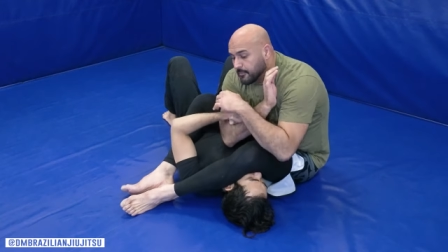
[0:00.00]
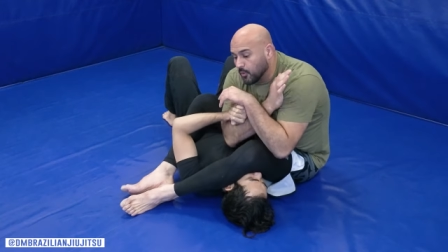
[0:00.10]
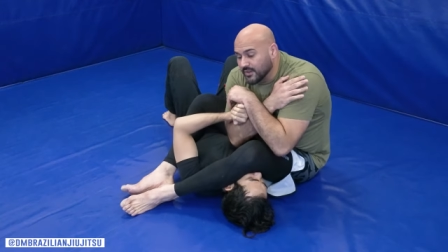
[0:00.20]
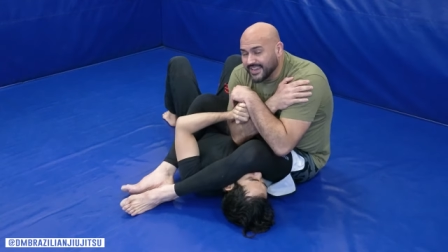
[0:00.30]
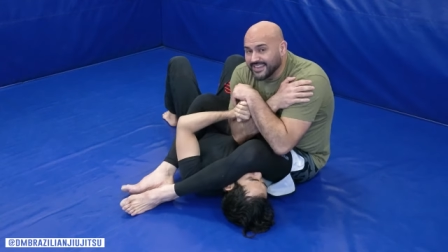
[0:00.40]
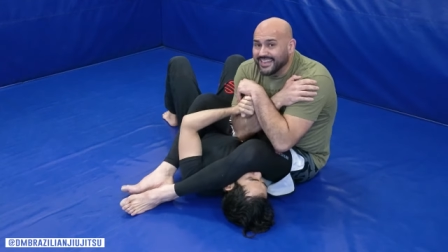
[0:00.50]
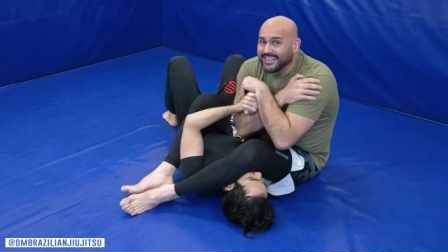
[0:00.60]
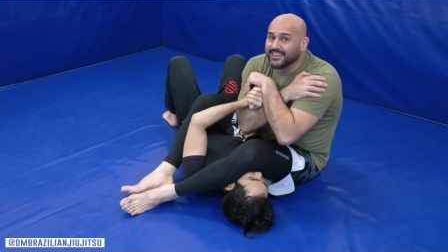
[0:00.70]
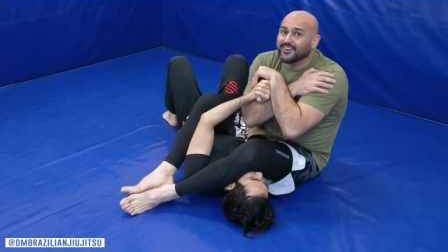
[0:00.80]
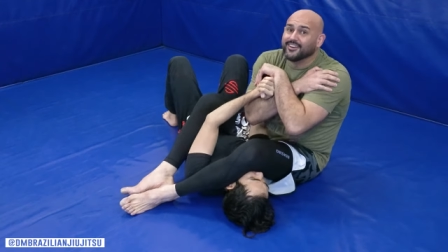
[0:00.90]
But once I get
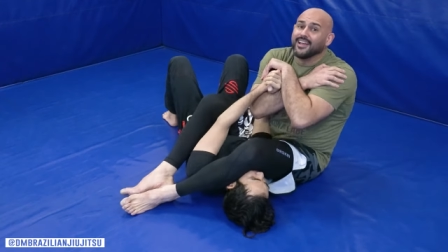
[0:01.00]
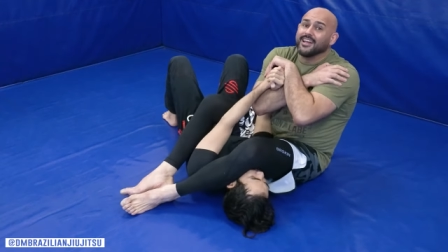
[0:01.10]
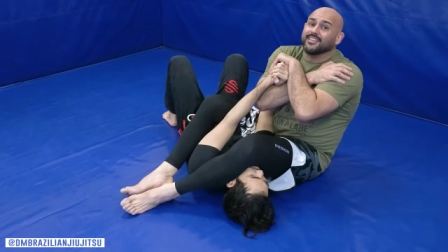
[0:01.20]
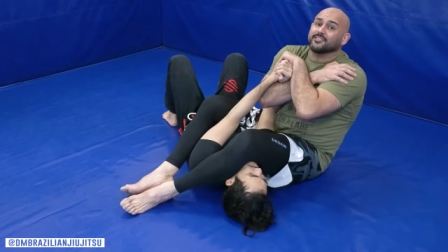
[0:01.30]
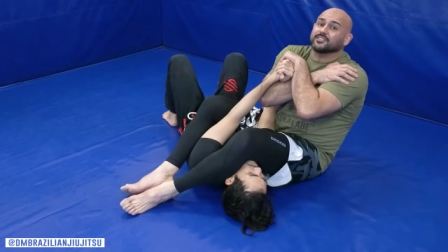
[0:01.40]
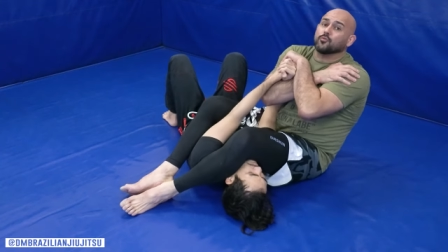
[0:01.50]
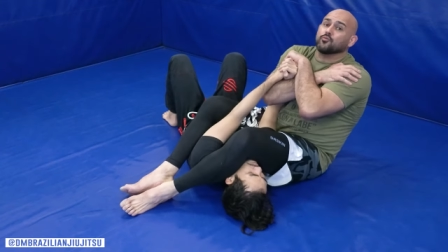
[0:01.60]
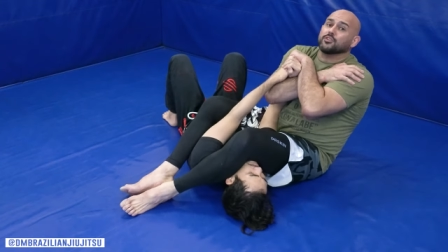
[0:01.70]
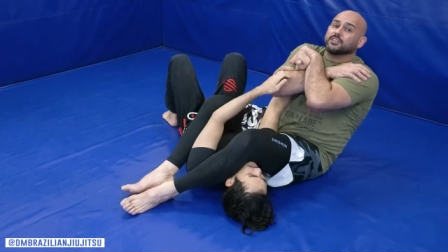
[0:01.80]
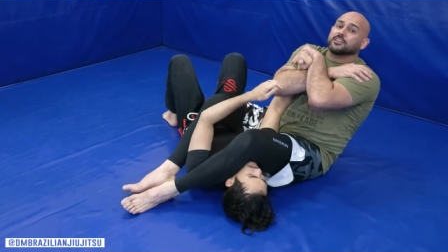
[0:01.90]
here, there's a
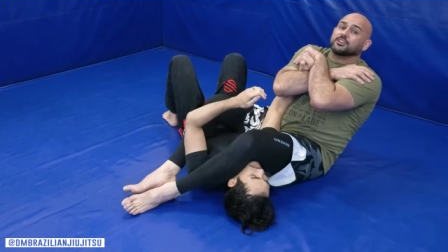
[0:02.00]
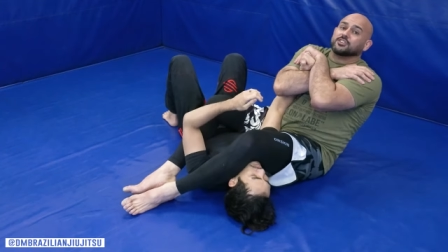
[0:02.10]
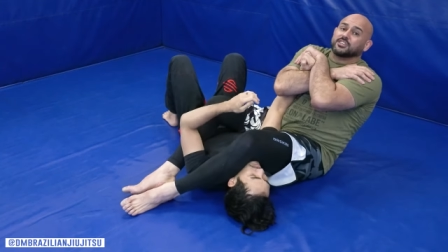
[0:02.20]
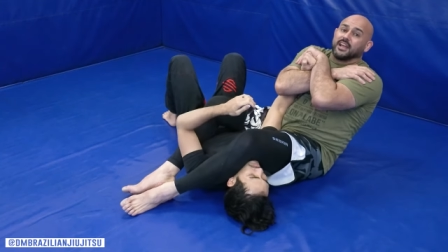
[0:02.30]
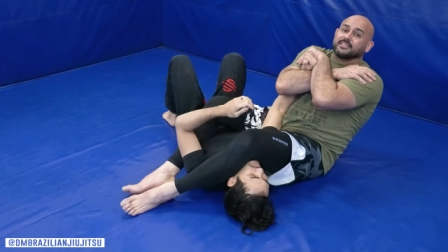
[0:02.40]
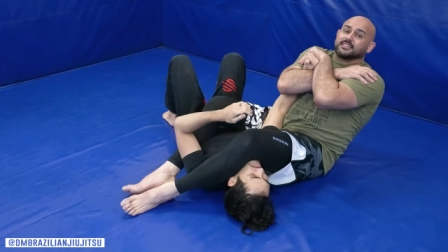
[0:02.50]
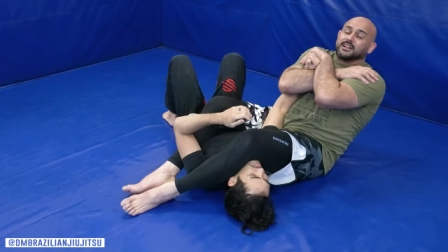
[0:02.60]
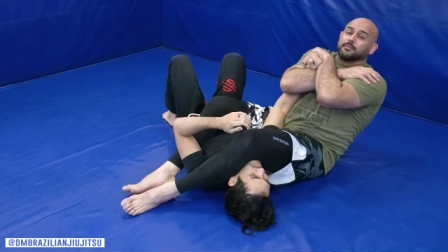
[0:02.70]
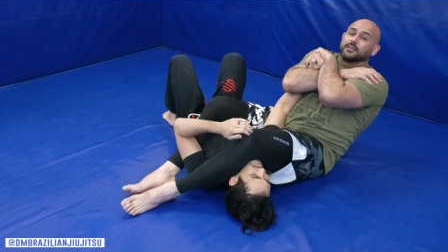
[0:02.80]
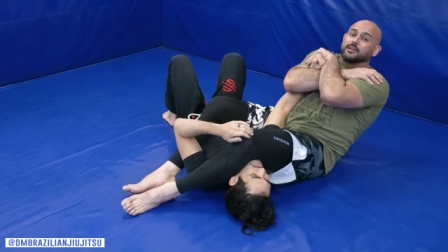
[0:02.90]
really good chance that
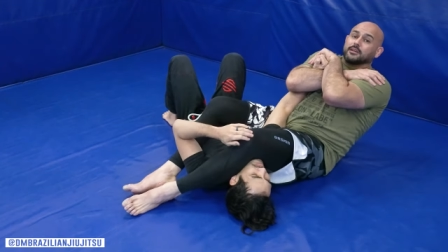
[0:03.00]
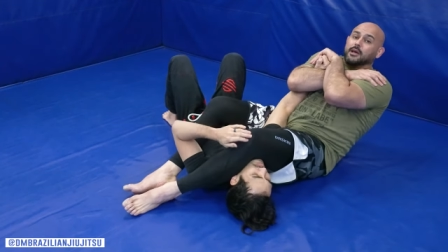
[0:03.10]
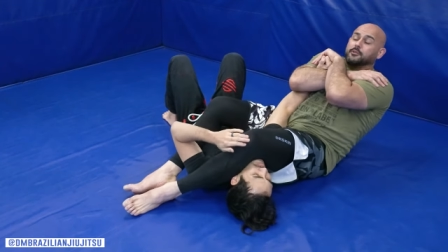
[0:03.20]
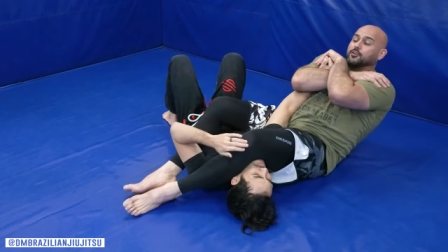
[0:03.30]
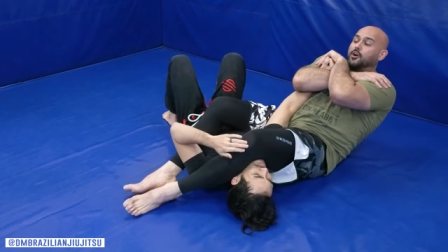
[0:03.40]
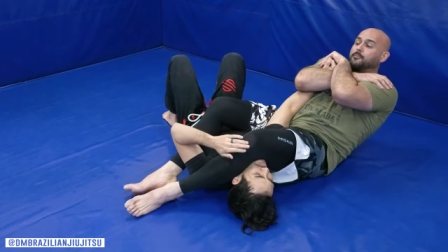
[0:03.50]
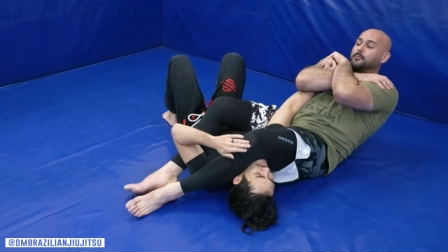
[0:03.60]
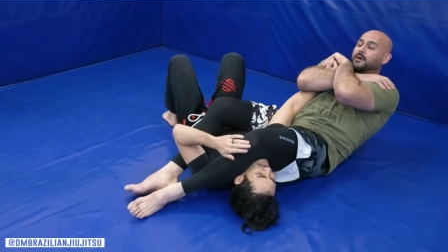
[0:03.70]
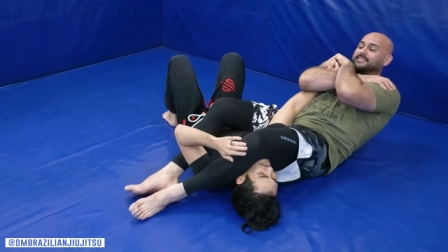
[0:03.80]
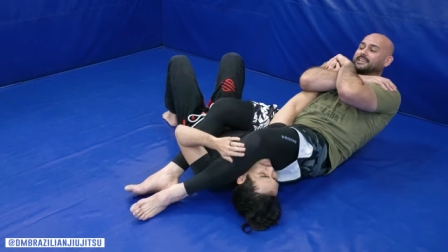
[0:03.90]
I'm gonna, I'm gonna
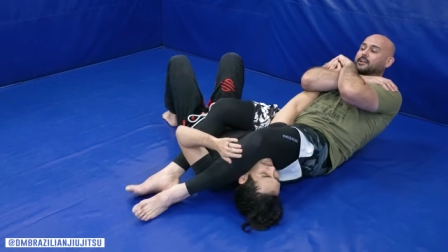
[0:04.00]
compromise